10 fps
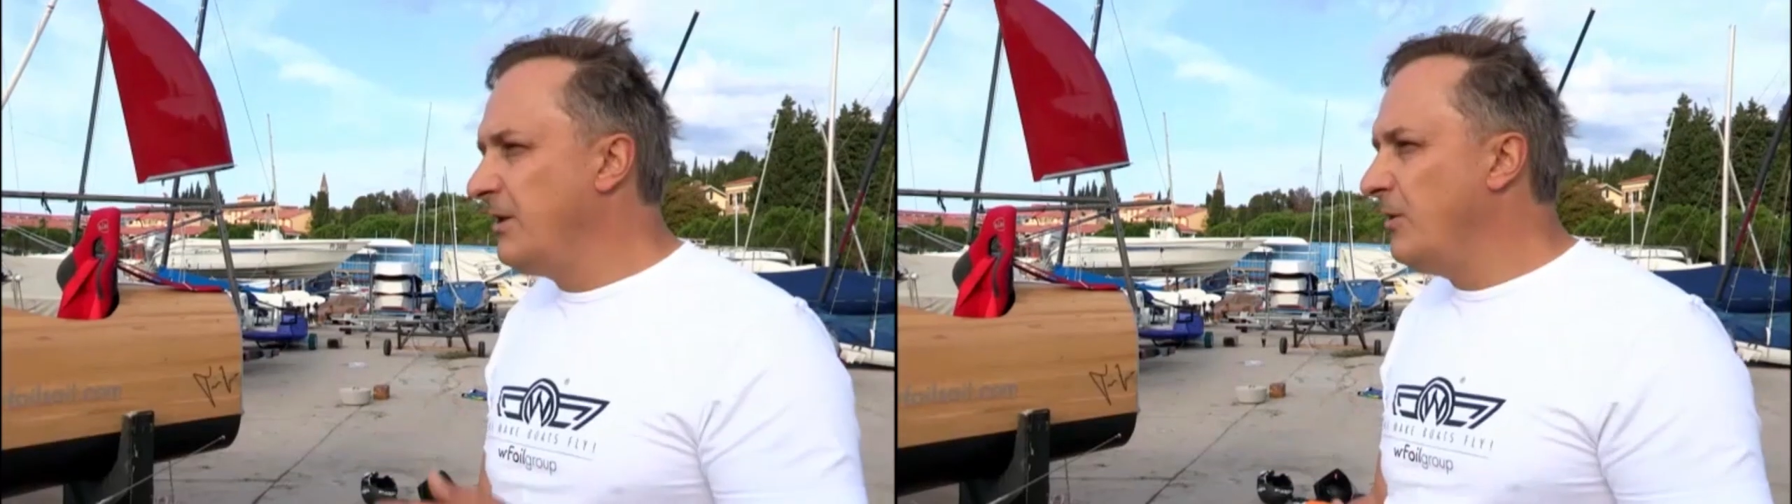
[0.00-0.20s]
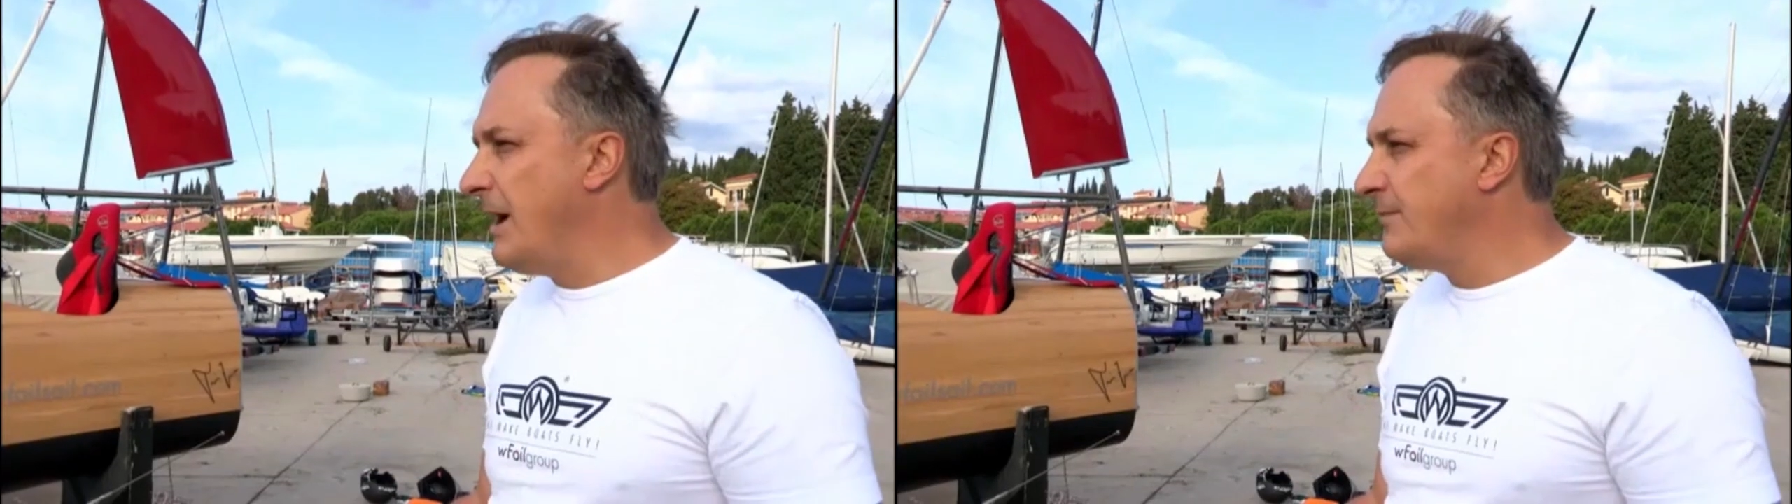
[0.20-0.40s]
will,
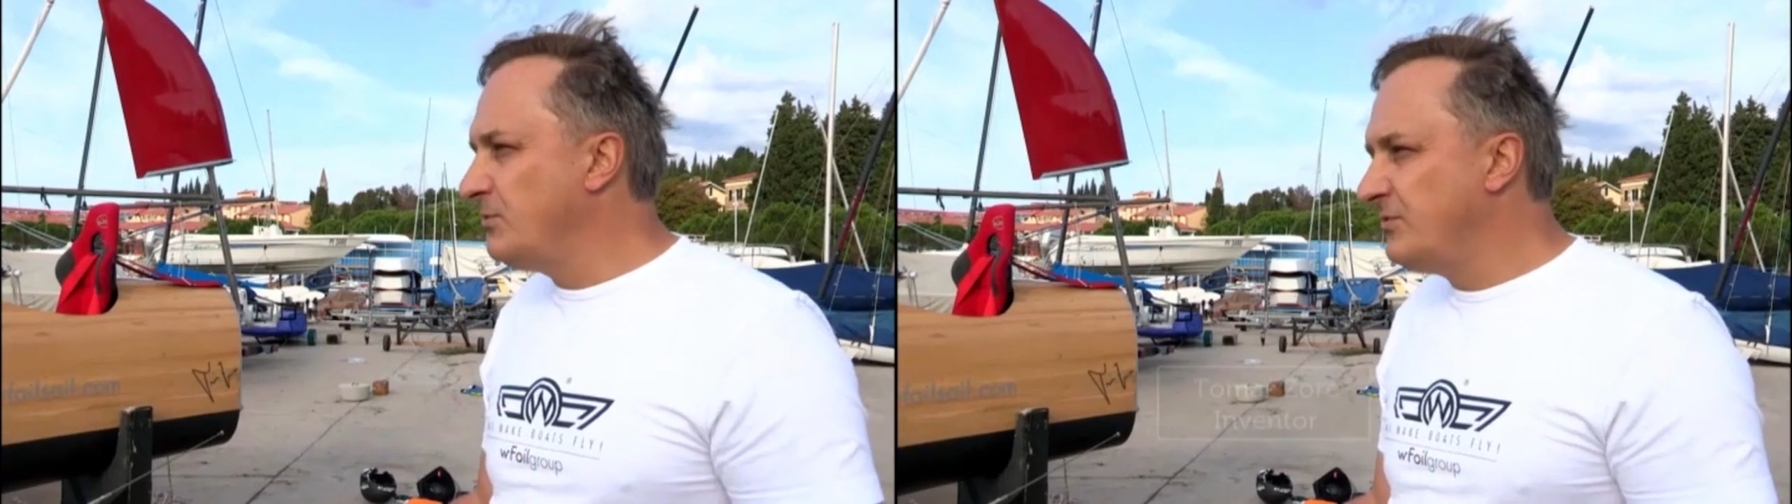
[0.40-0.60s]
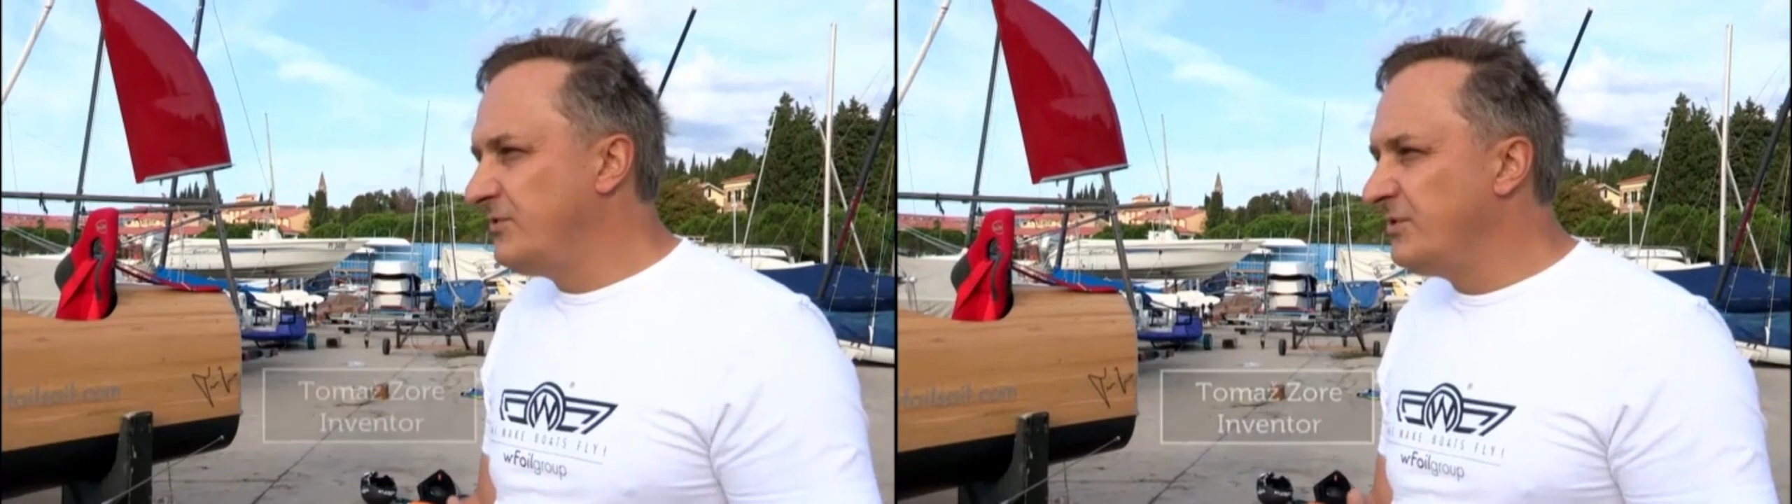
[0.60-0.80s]
go up
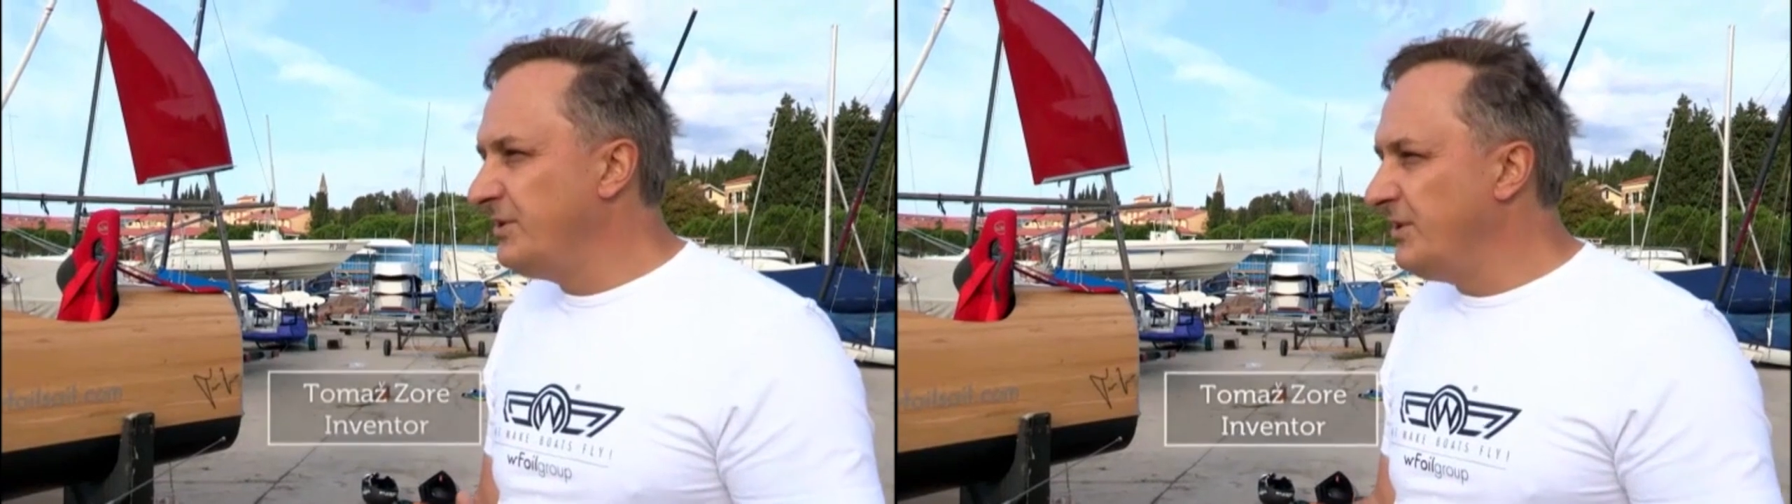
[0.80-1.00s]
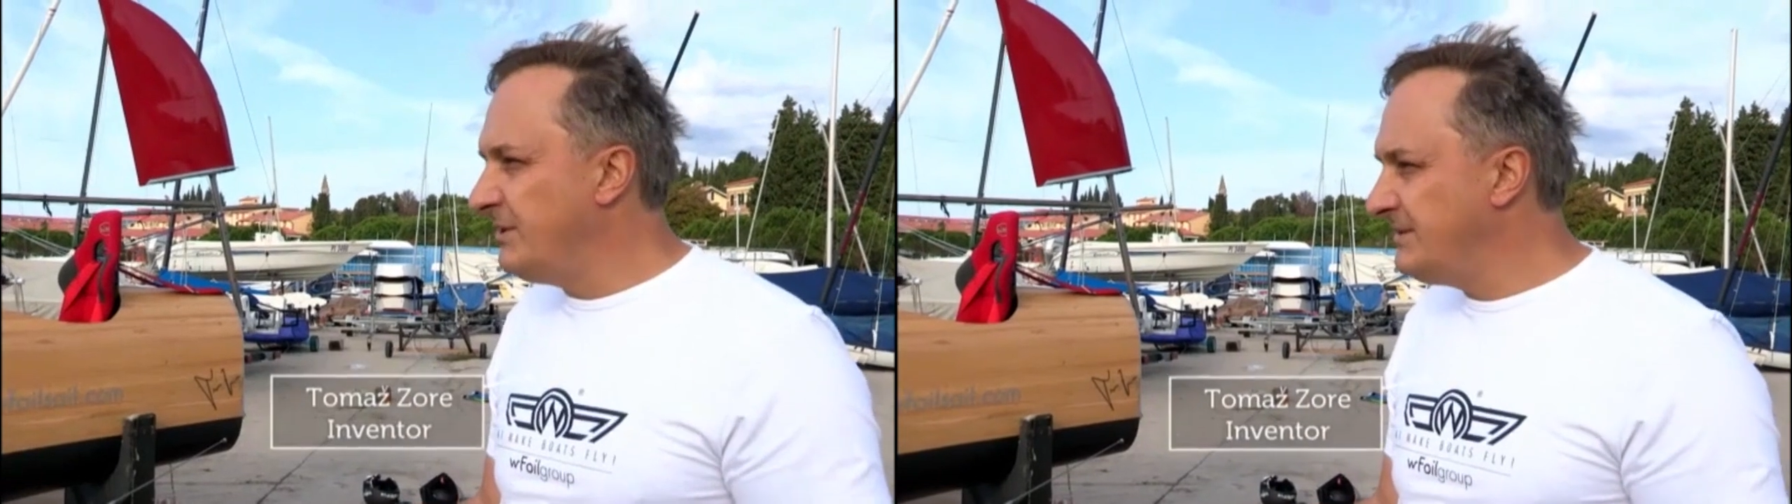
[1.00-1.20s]
to
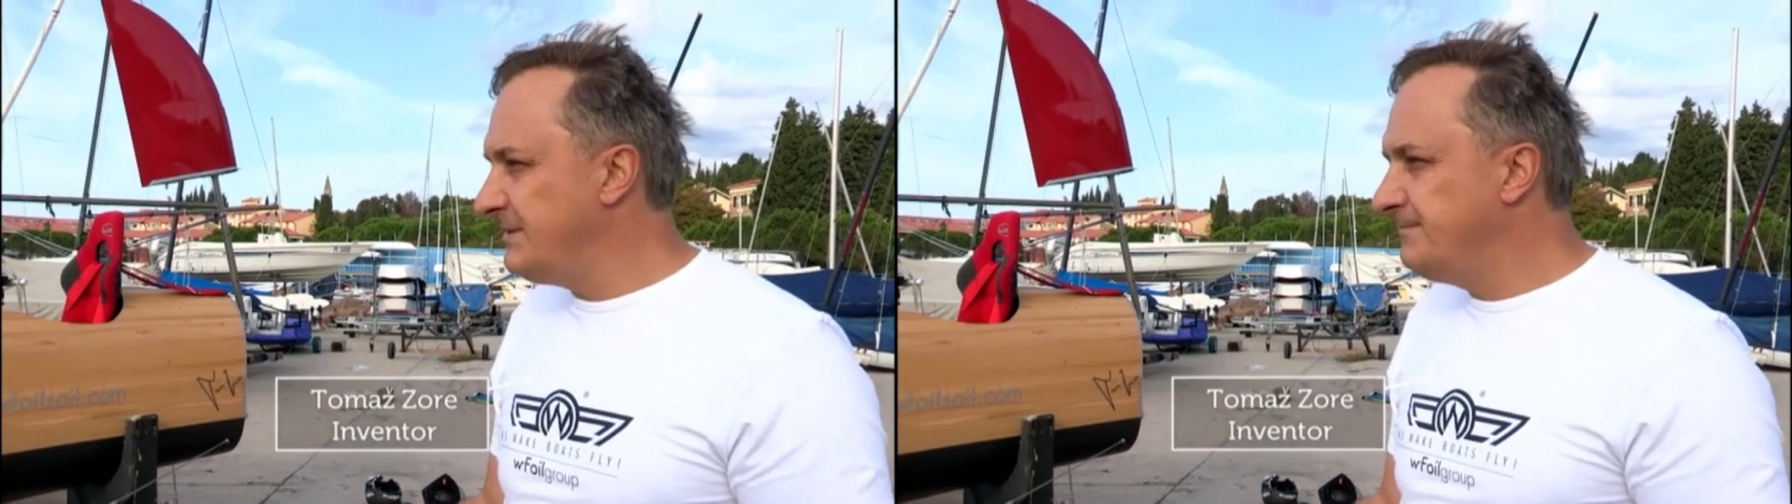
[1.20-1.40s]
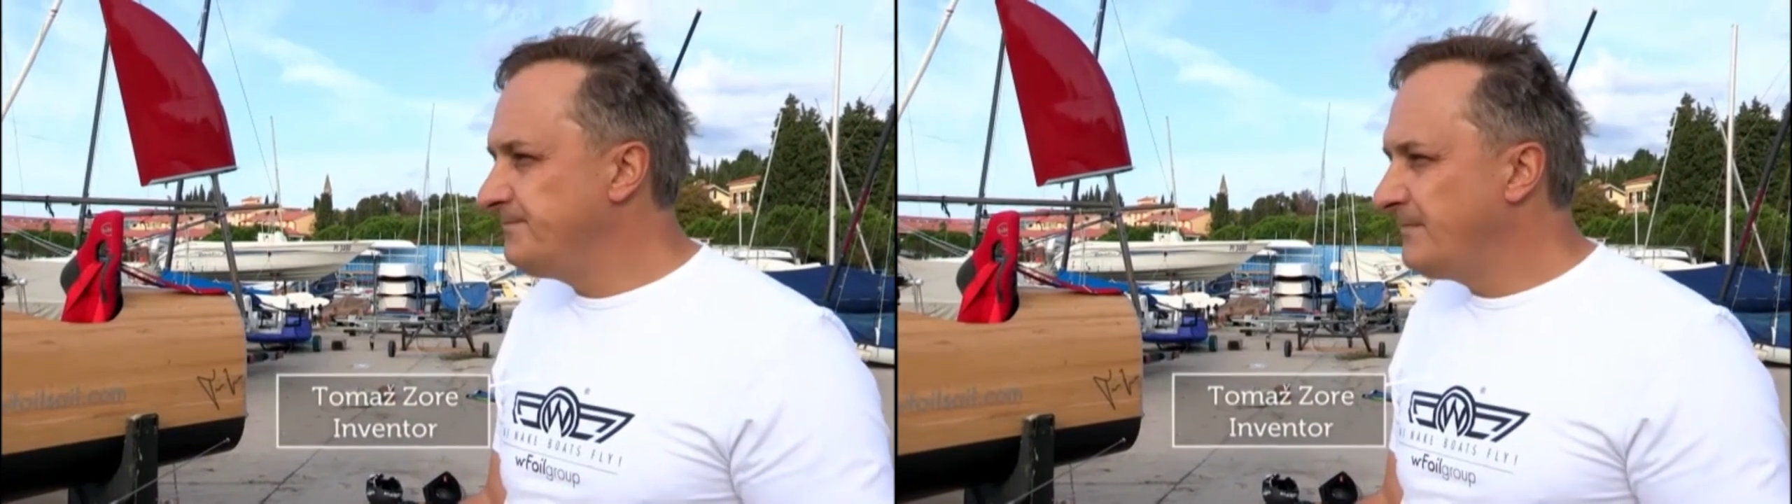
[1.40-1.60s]
30 knots.